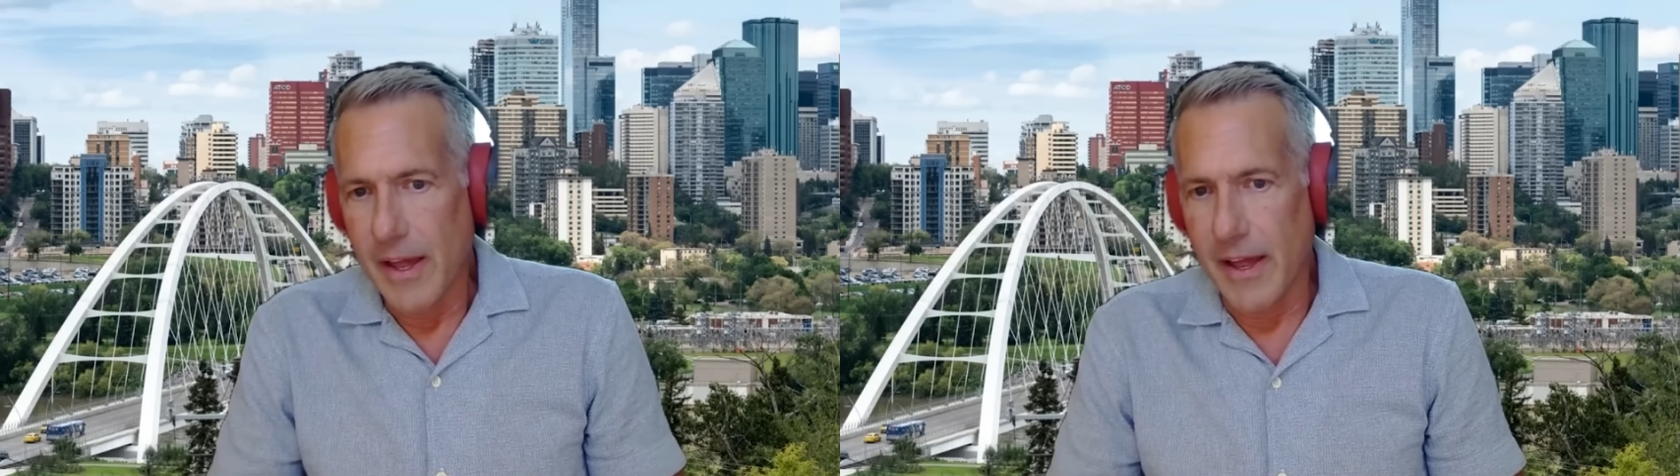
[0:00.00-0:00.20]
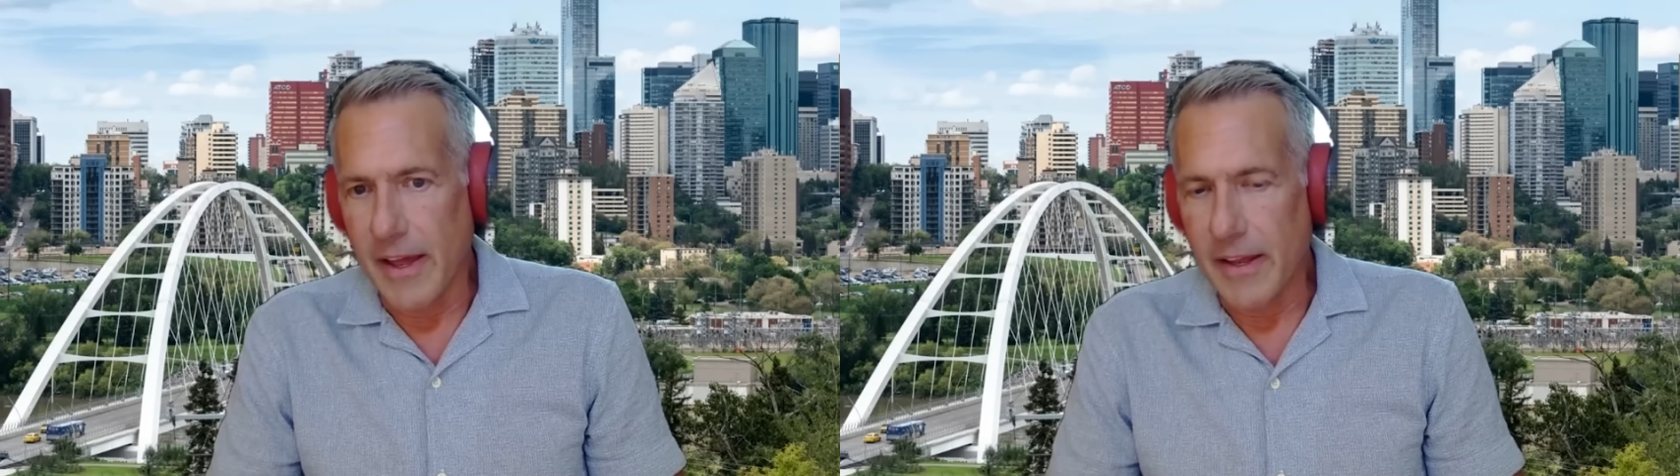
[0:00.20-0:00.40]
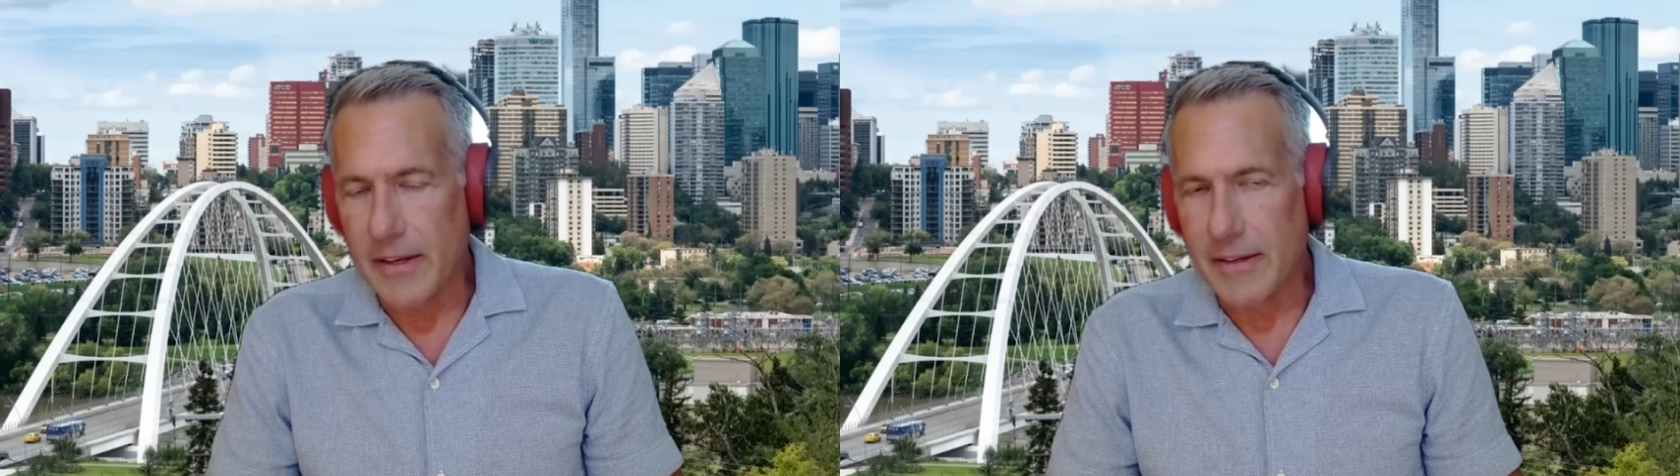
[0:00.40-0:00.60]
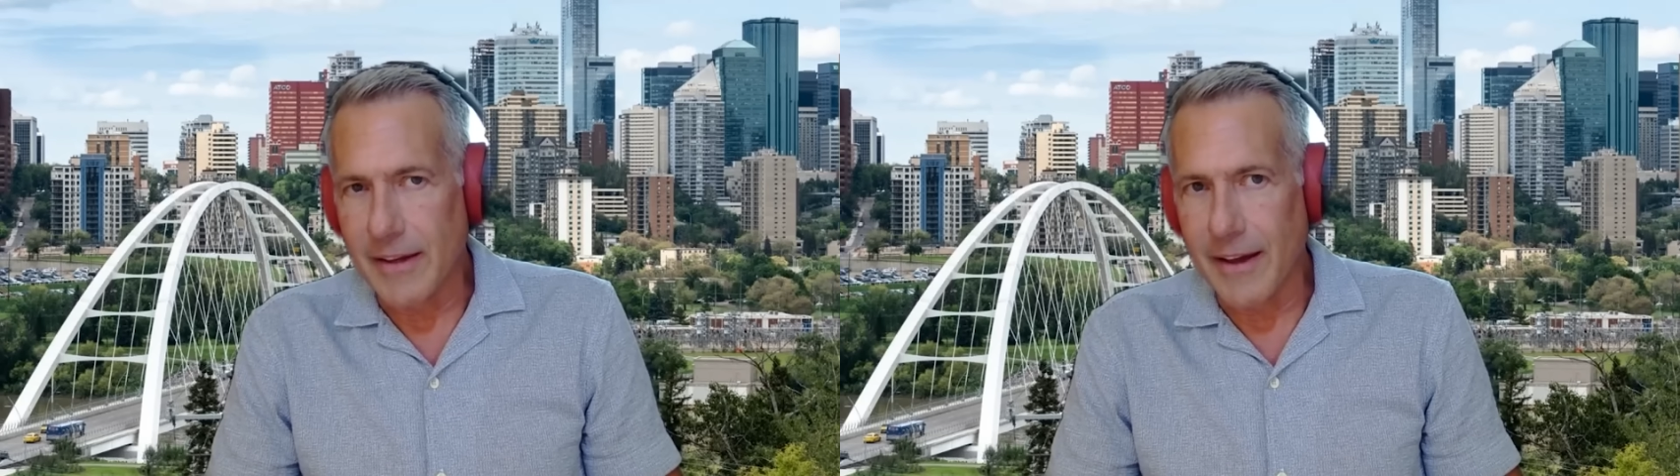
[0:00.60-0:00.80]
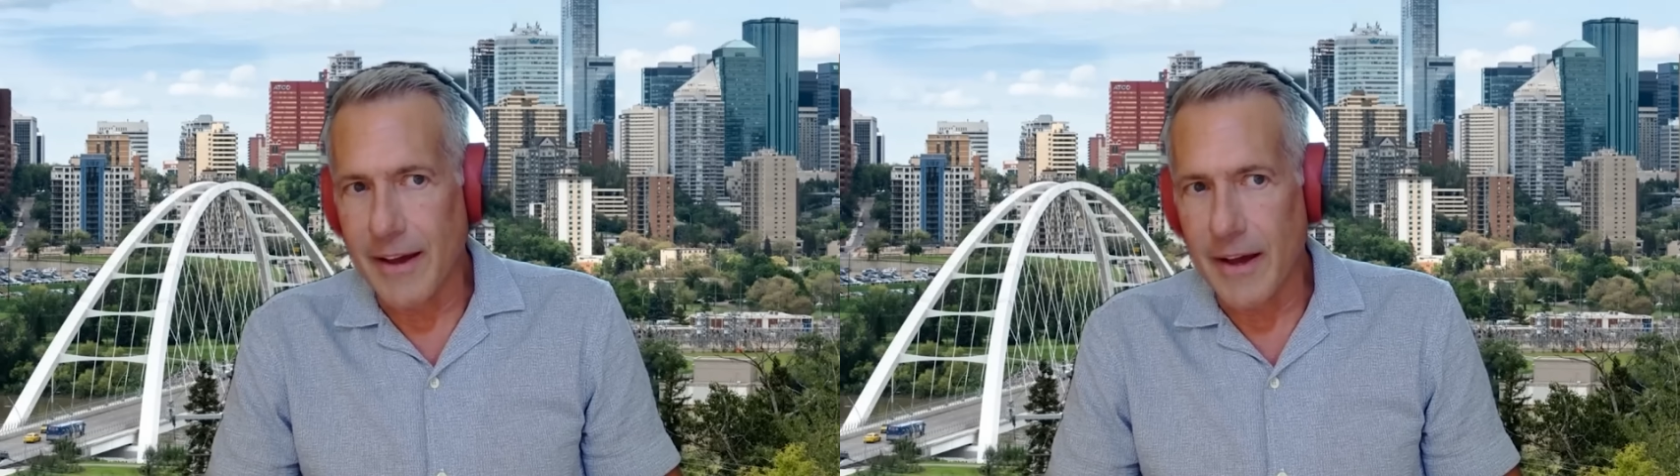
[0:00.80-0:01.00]

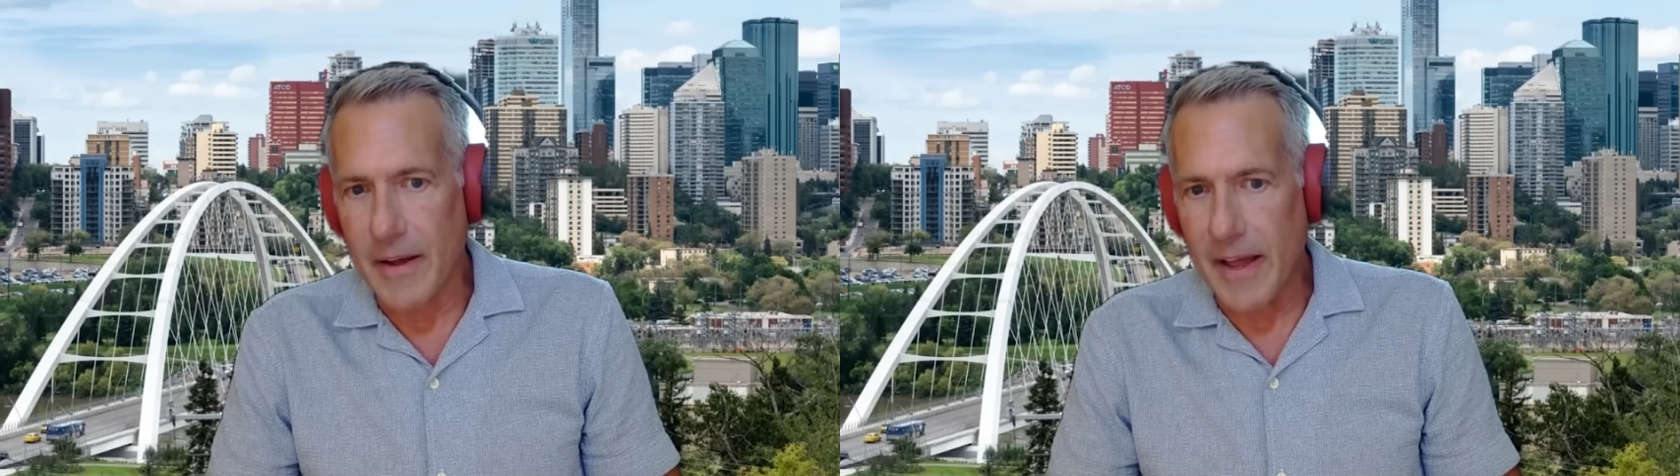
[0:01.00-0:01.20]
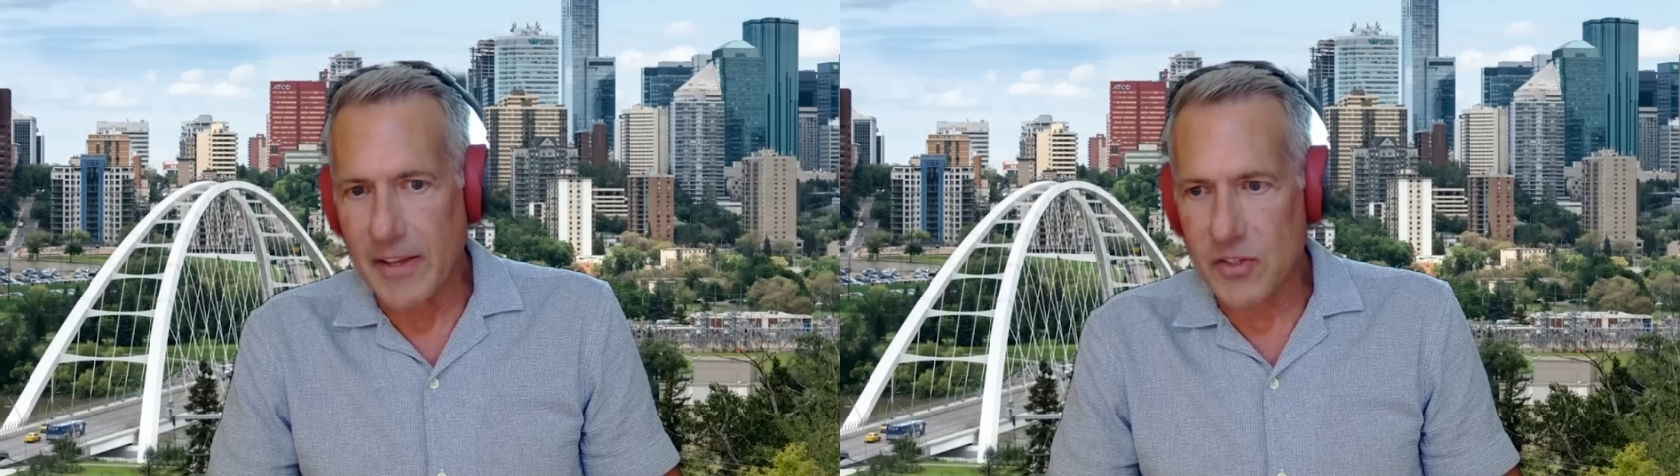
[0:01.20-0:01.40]
And